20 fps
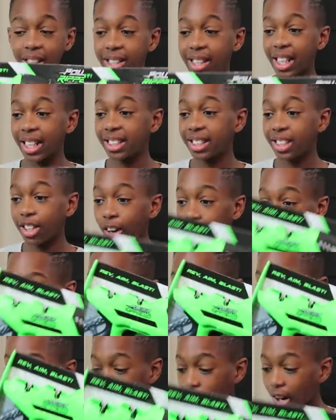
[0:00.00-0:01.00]
going to test it
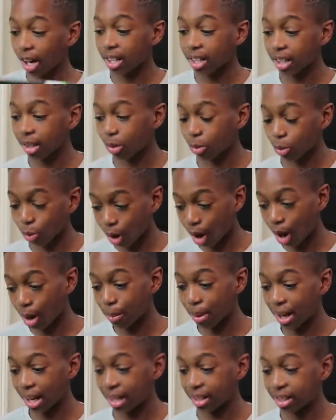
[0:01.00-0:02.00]
on the track, what
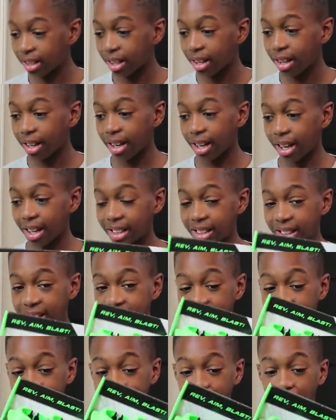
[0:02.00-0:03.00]
I made, and
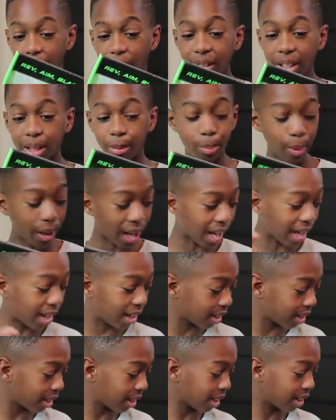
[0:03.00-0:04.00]
see if it's
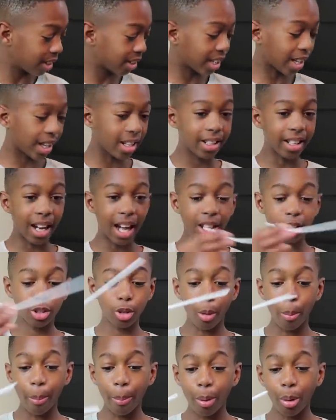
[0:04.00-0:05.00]
better than the
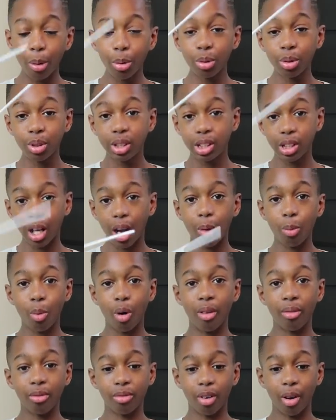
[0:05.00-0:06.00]
actual pull start
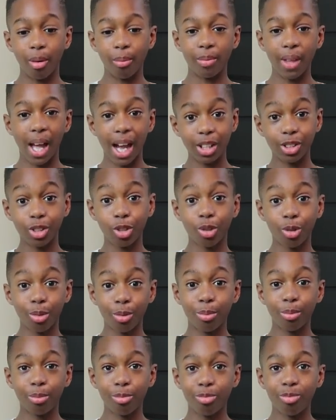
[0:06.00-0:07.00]
one from the actual
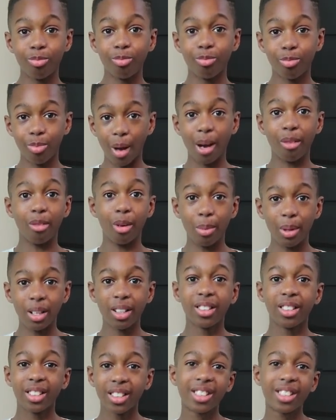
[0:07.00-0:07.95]
power ripper.